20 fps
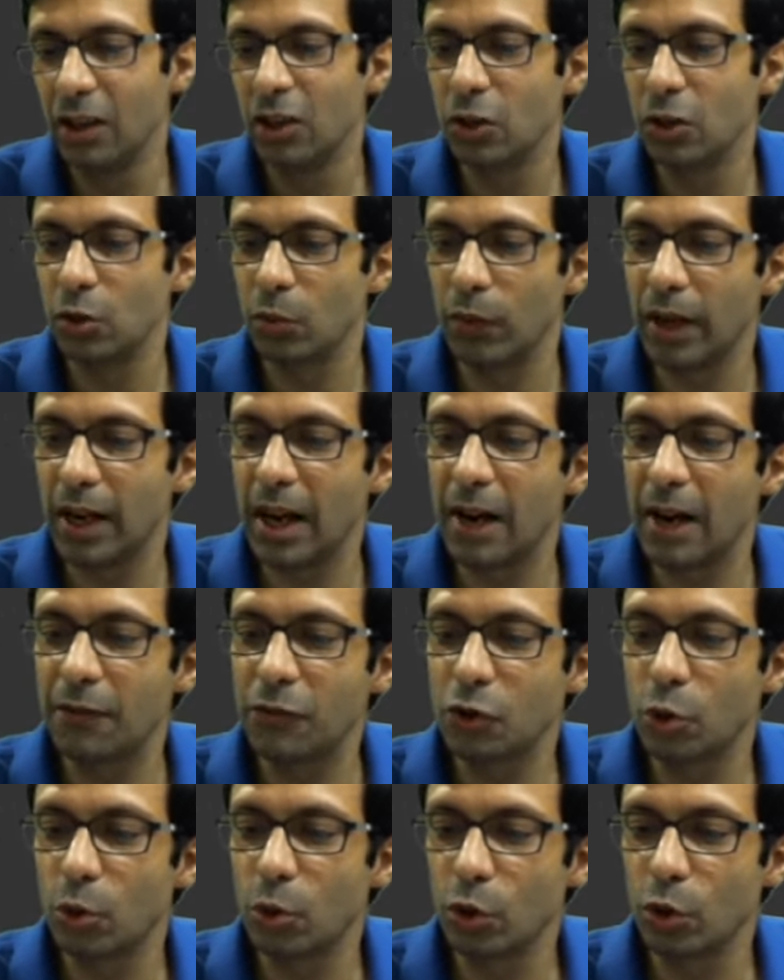So we
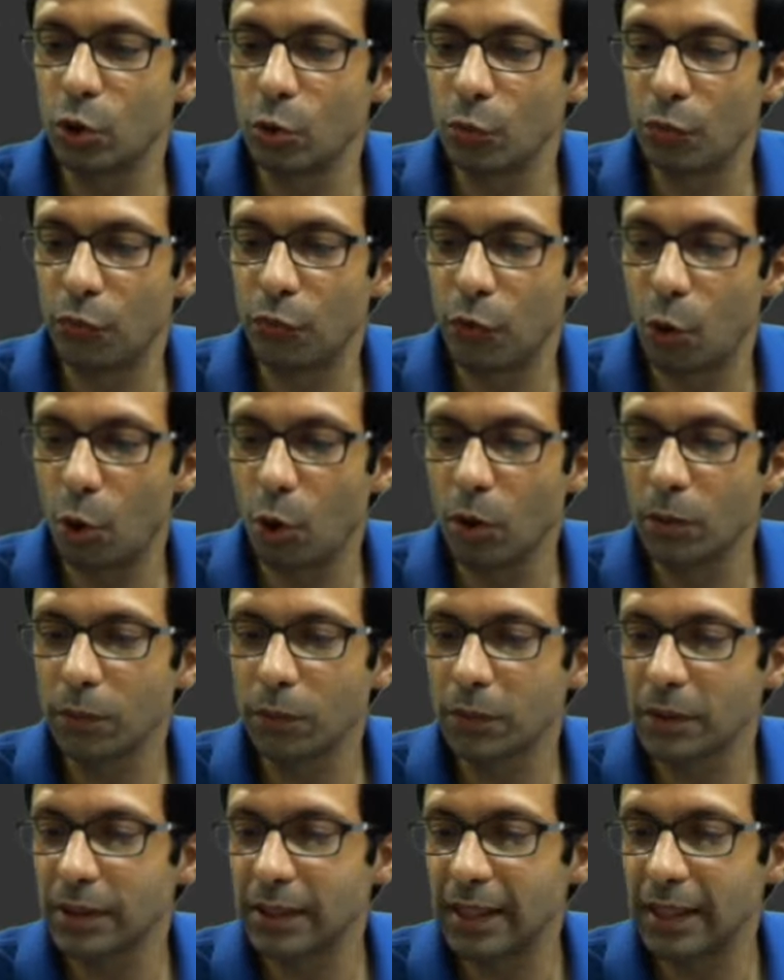have 2 into 2,
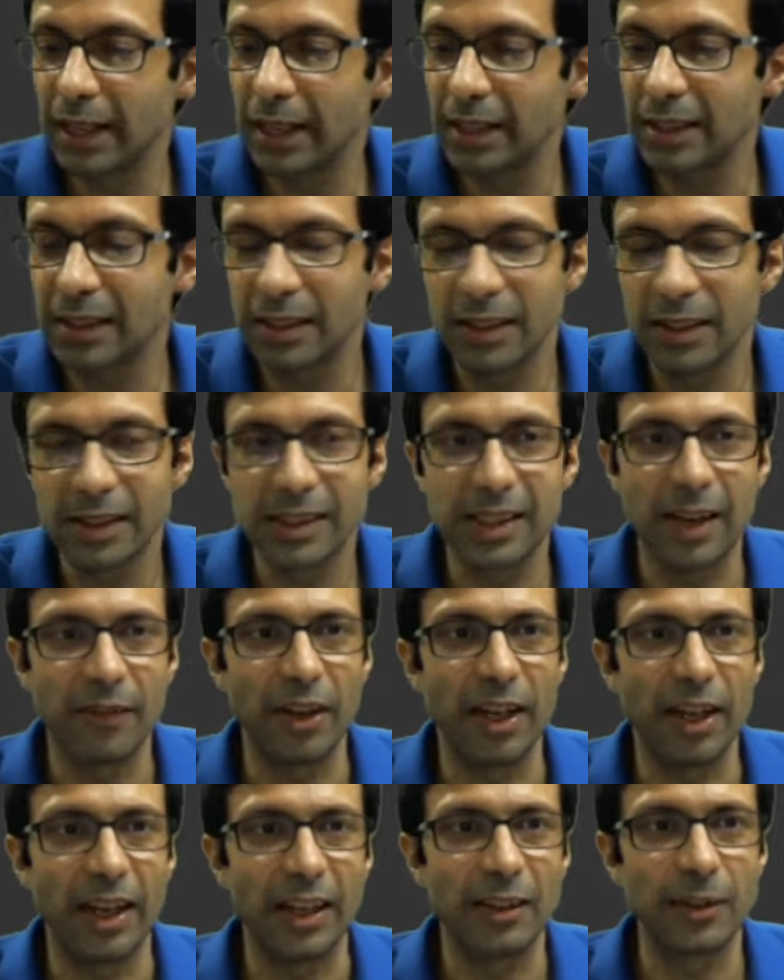4, 6,
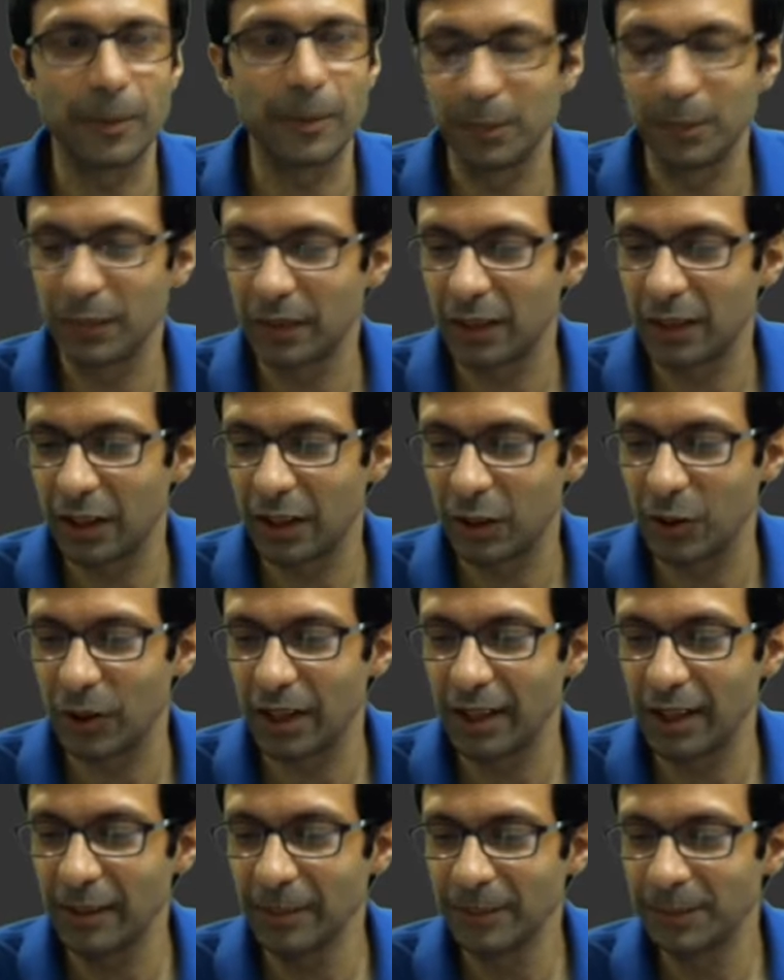7, 8.
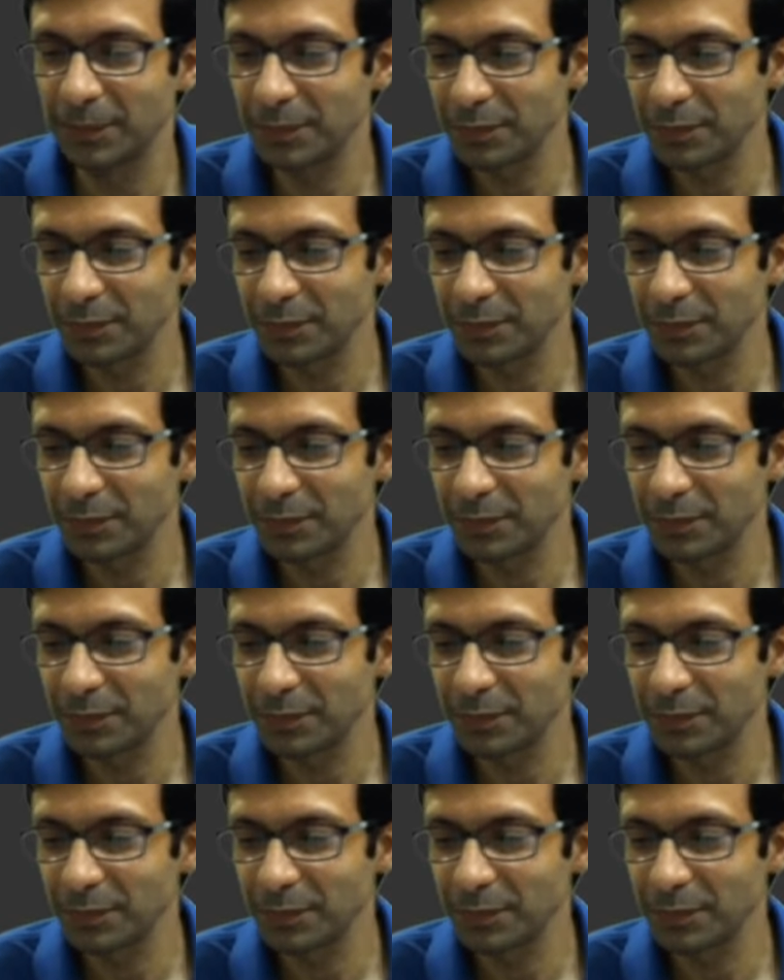Okay?